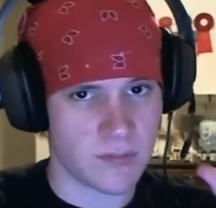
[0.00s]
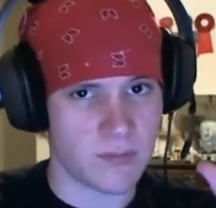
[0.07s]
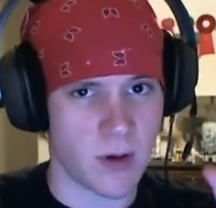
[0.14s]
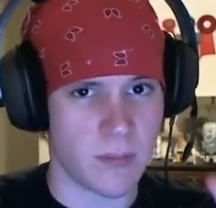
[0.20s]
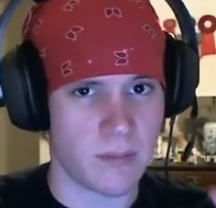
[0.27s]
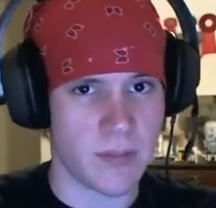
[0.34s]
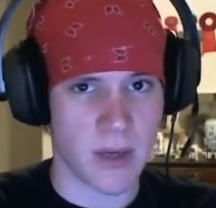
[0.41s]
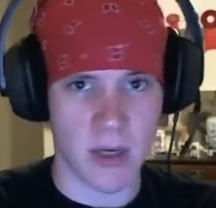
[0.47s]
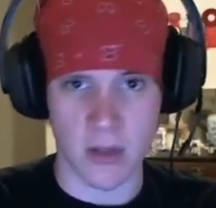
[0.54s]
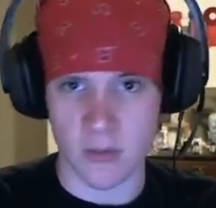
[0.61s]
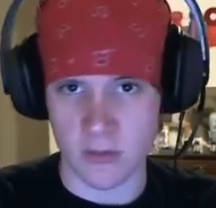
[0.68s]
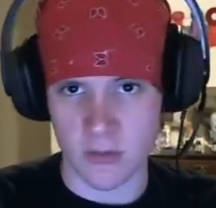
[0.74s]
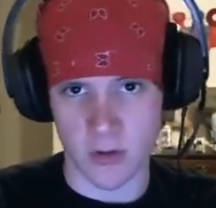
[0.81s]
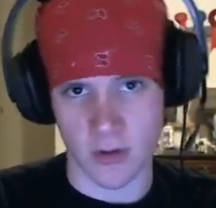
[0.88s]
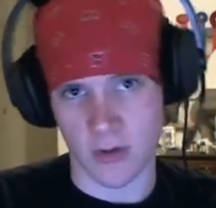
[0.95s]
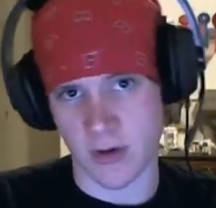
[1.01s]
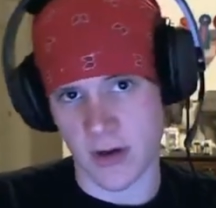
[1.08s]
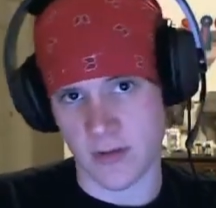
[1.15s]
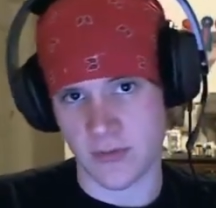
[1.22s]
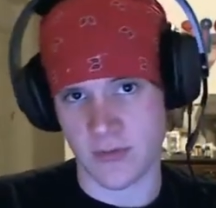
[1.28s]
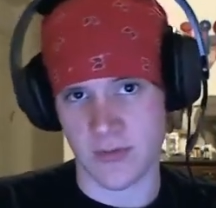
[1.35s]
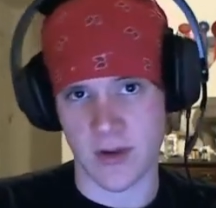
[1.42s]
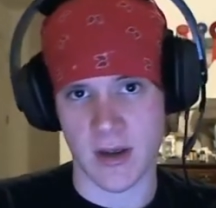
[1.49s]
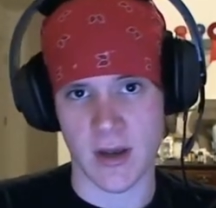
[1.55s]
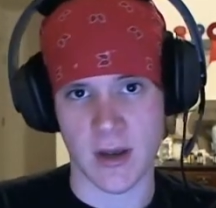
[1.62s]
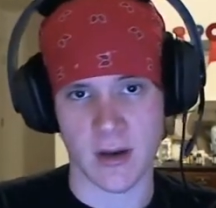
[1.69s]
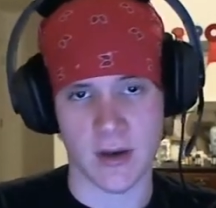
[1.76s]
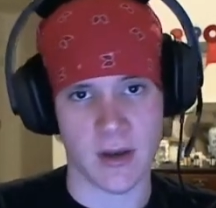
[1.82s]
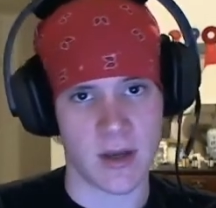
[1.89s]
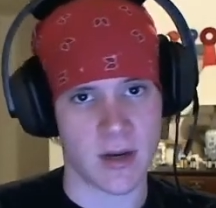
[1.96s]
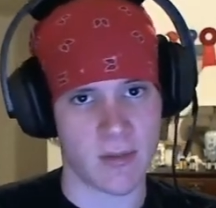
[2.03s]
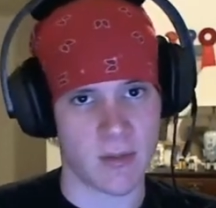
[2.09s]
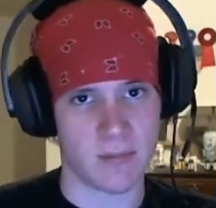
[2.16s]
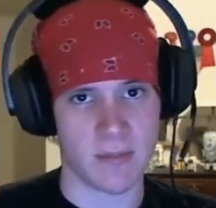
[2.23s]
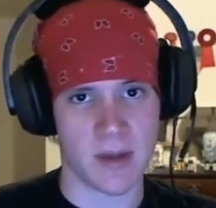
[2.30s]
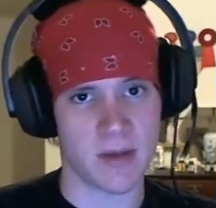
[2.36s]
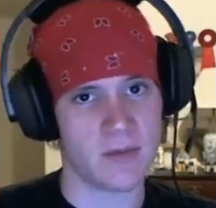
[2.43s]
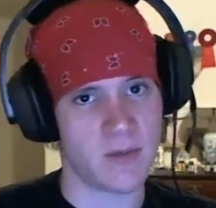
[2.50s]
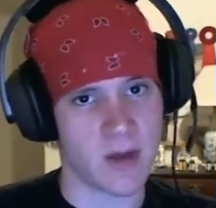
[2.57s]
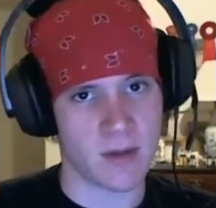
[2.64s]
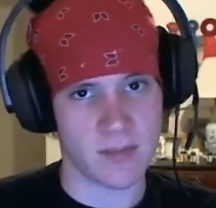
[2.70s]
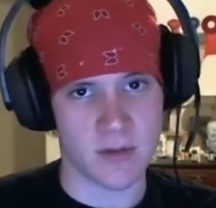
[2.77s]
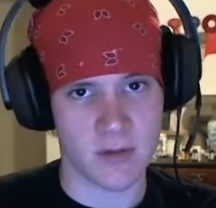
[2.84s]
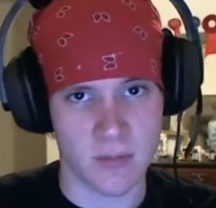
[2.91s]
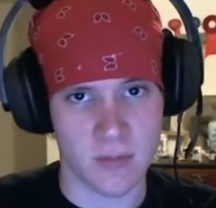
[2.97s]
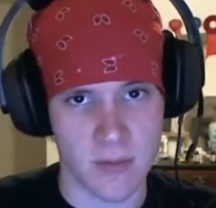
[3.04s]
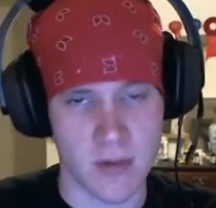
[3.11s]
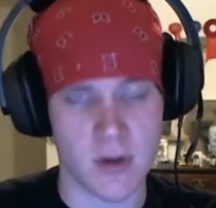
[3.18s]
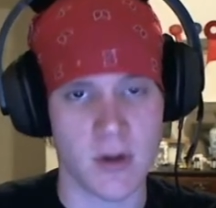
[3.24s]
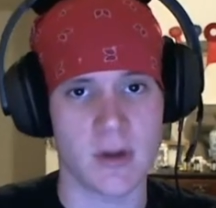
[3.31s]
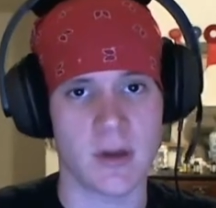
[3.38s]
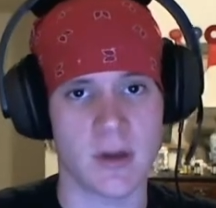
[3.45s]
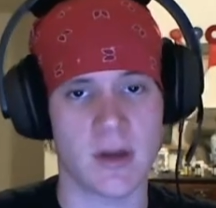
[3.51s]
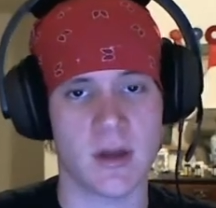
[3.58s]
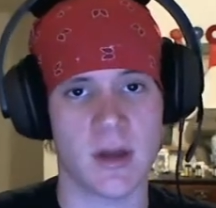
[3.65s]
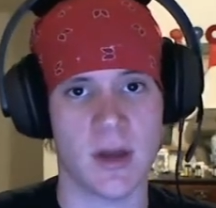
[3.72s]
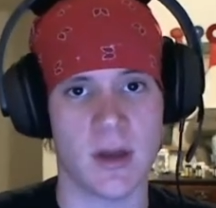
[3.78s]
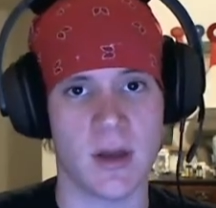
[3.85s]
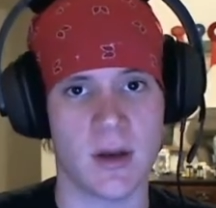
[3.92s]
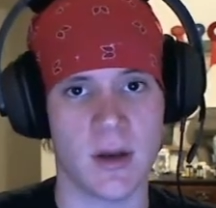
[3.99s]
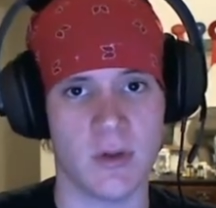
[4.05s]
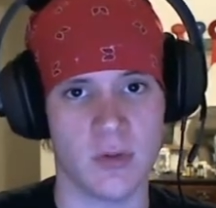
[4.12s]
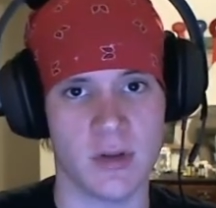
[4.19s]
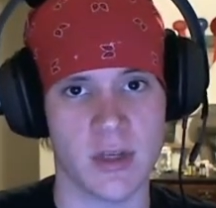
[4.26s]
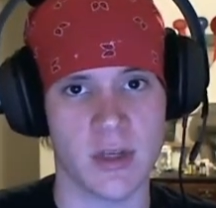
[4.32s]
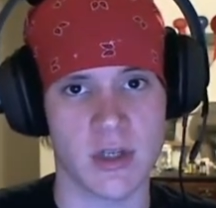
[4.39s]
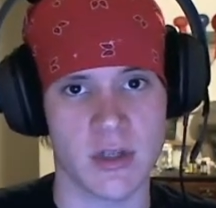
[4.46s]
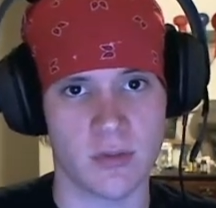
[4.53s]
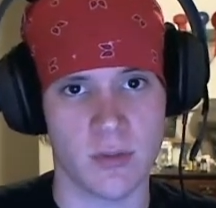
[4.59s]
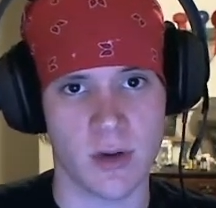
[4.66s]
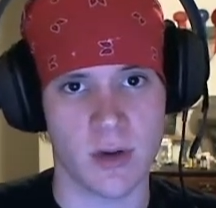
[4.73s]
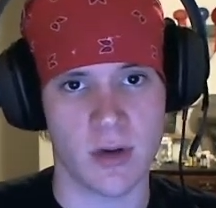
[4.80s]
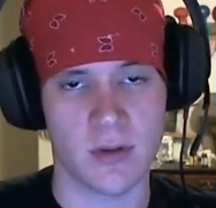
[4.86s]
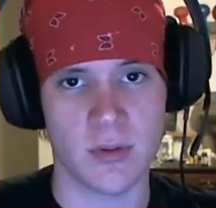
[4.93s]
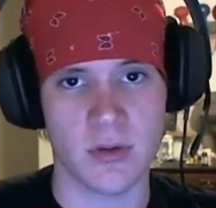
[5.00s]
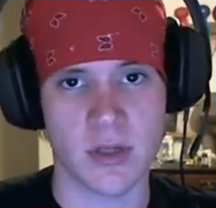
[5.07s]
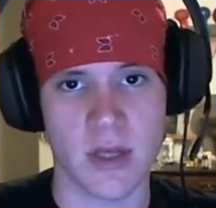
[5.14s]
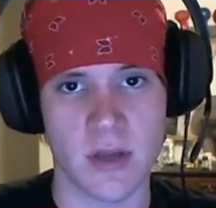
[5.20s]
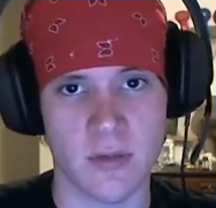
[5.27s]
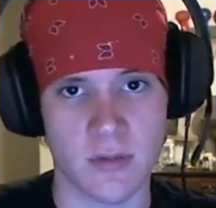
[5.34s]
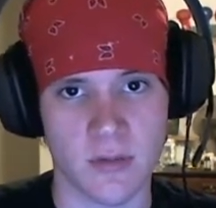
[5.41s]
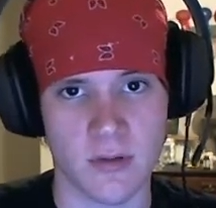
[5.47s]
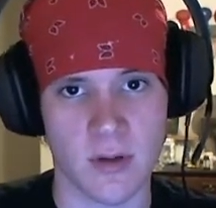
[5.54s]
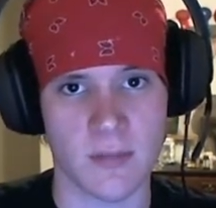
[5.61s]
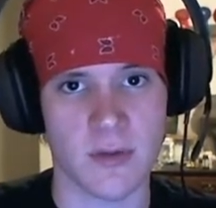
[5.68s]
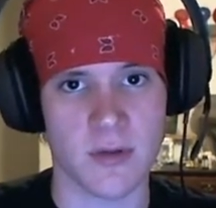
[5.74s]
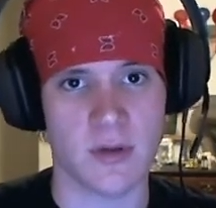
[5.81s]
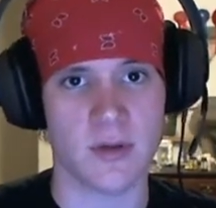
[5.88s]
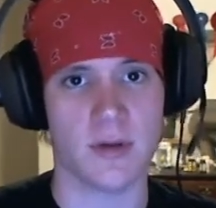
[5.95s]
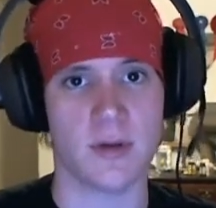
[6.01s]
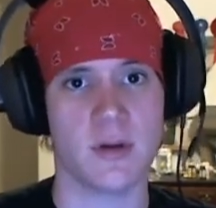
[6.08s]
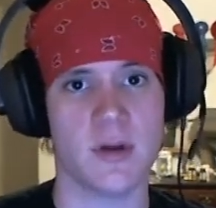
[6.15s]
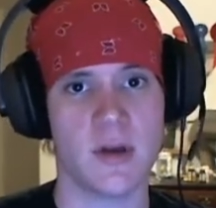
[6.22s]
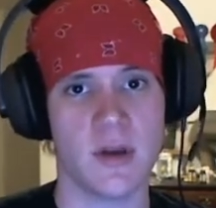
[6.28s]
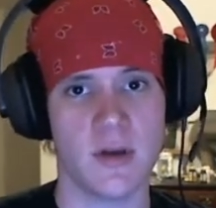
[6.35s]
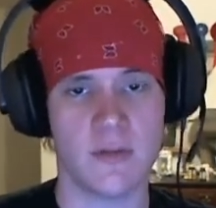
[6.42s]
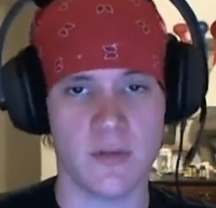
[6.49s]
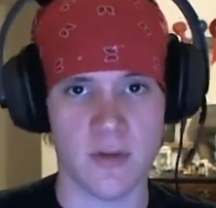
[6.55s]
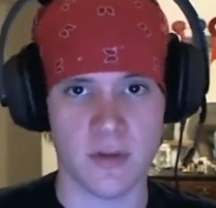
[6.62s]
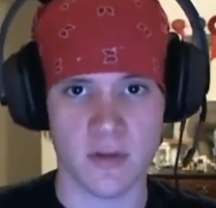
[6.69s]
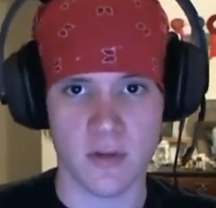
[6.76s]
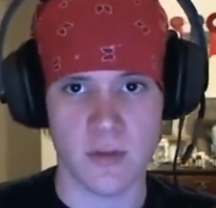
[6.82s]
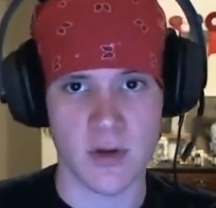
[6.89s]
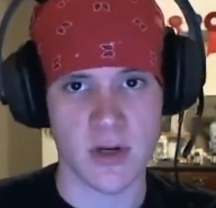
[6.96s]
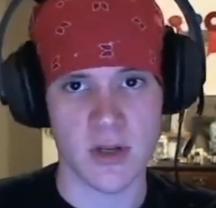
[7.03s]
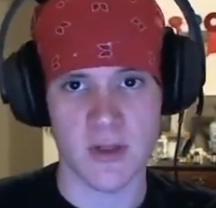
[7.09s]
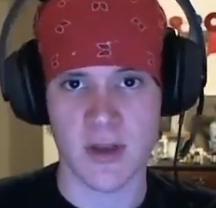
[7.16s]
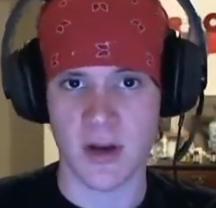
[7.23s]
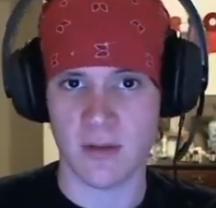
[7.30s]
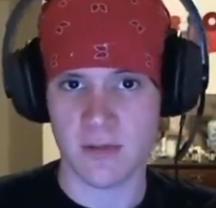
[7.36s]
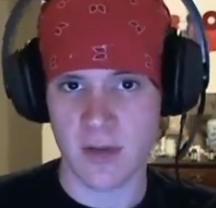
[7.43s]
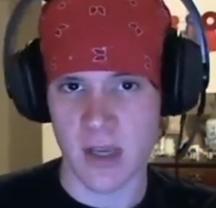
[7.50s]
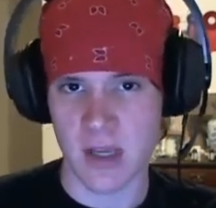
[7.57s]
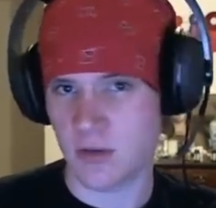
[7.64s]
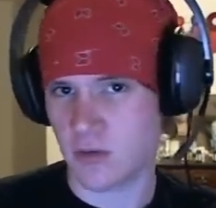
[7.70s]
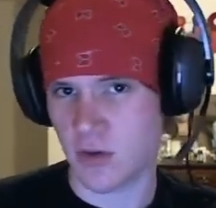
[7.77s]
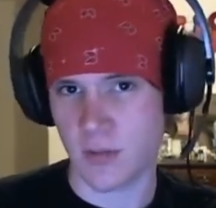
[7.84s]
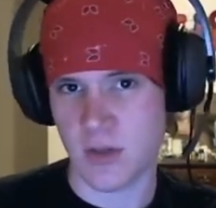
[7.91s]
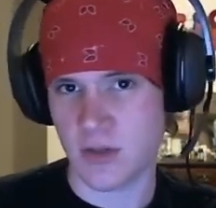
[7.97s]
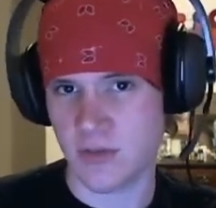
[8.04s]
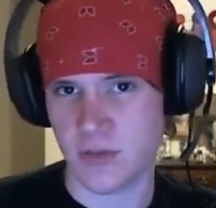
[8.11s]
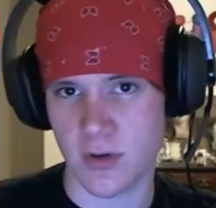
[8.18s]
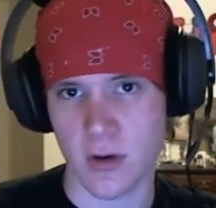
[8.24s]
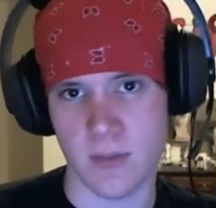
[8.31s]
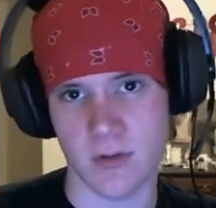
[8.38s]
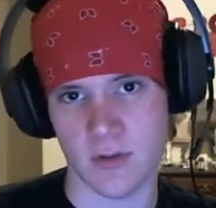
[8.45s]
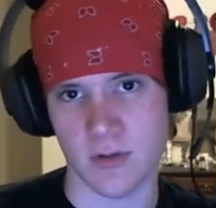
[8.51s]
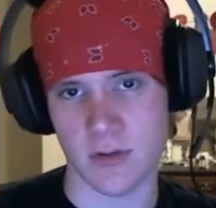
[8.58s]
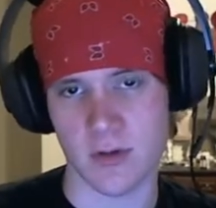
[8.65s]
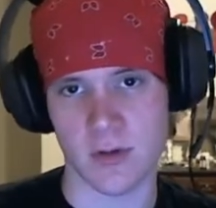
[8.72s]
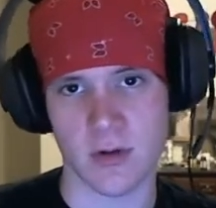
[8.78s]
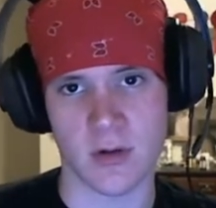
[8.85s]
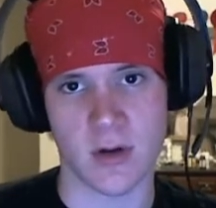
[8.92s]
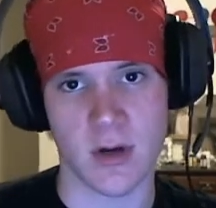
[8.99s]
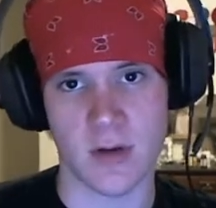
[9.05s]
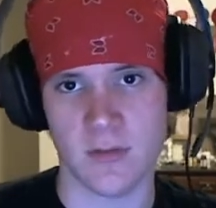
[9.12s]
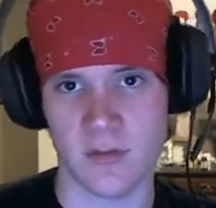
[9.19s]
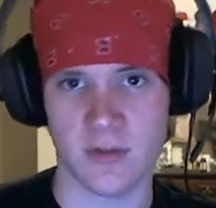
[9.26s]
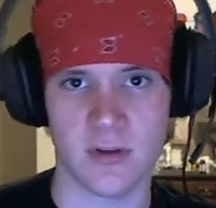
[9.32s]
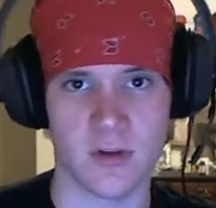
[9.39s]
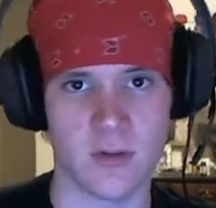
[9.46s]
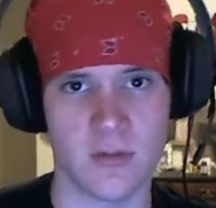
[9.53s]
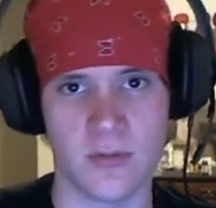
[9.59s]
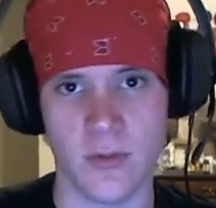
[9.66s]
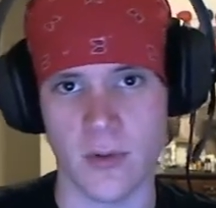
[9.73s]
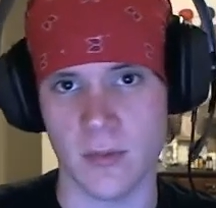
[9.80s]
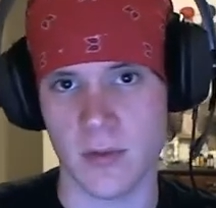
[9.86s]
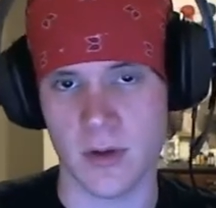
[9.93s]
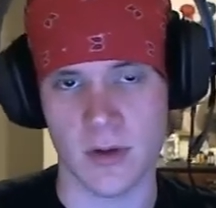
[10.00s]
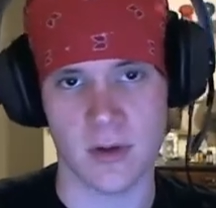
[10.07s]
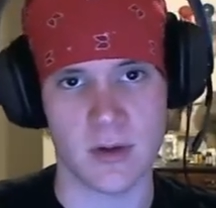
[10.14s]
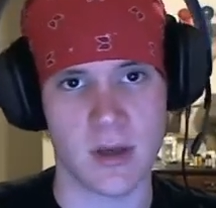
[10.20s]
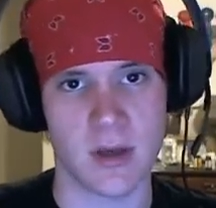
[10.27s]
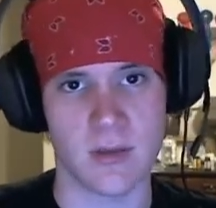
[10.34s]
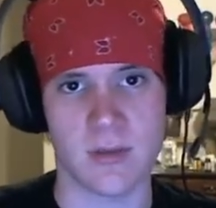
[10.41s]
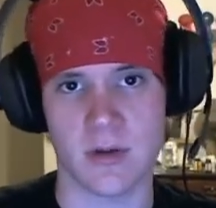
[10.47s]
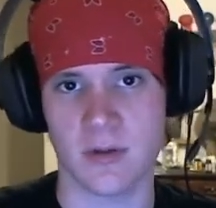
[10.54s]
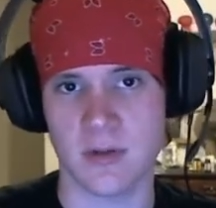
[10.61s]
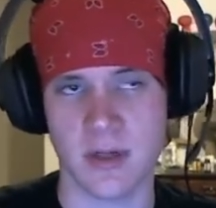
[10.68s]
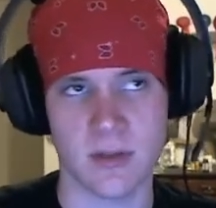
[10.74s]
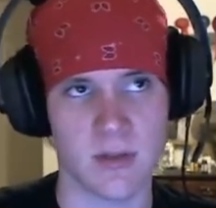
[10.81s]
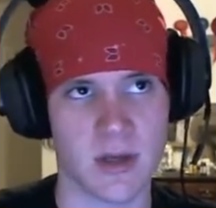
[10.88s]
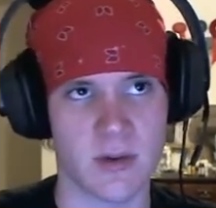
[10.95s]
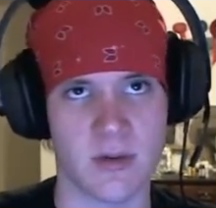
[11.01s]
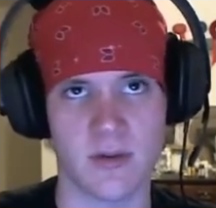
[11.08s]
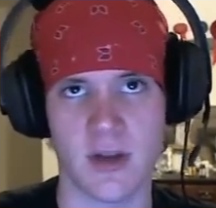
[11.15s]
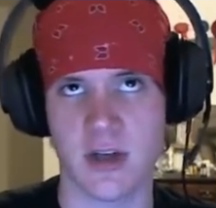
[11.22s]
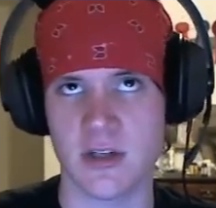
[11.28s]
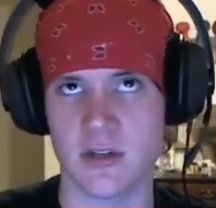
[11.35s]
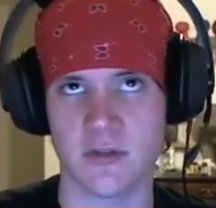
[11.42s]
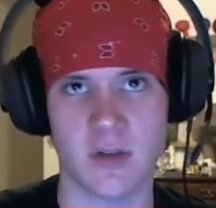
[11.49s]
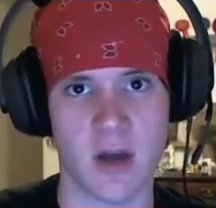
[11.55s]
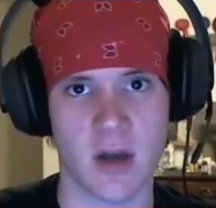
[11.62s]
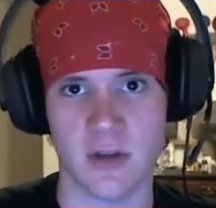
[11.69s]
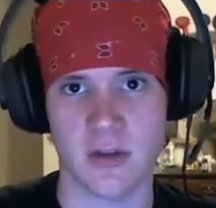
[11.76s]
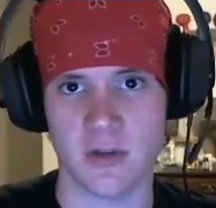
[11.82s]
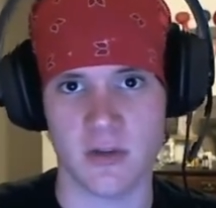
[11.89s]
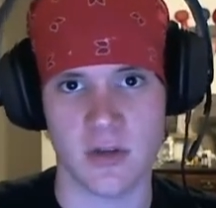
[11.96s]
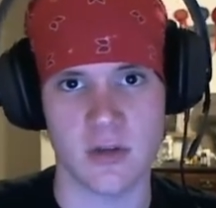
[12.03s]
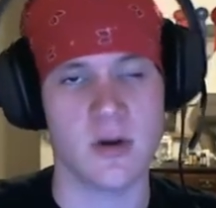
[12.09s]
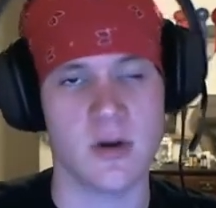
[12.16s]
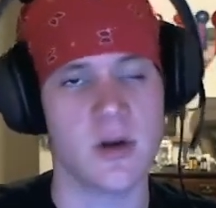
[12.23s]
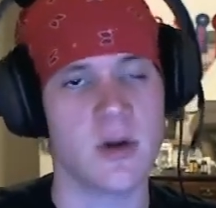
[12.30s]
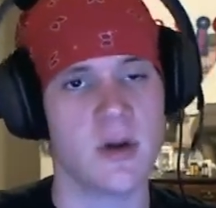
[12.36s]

a big StarCraft fan, and I'm a big fan of this community, and I really just wanted to put together something for this community that I've taken so much from as a lurker on every single forum you can name. You know, Team Liquid, Reddit, just the obvious two.